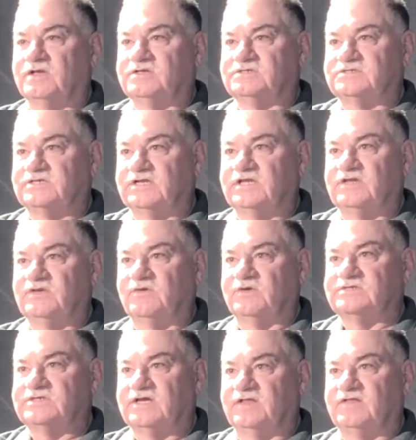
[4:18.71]
city
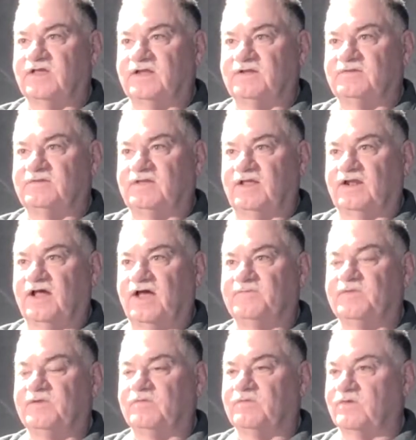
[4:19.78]
USA that I've
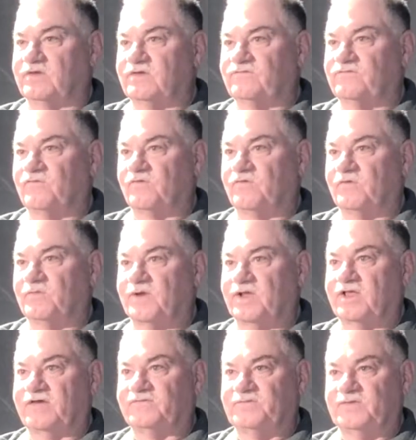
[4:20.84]
been looking for all my
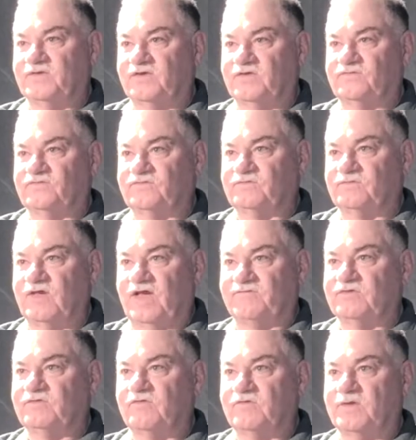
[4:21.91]
life, because
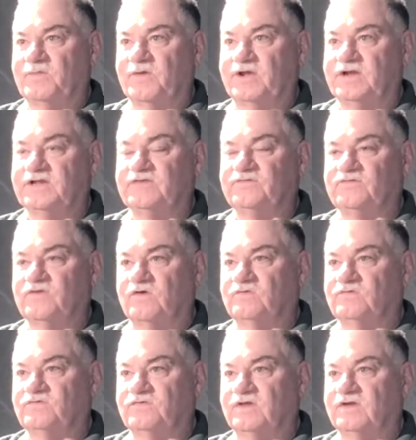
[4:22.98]
having grown up on the East
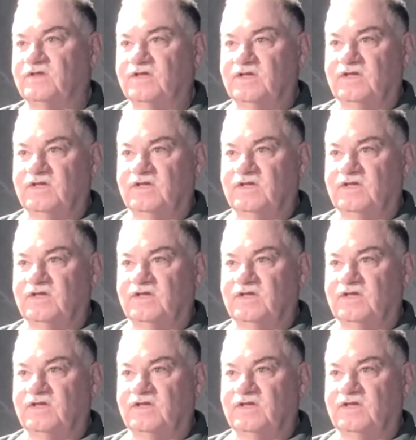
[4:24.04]
Coast and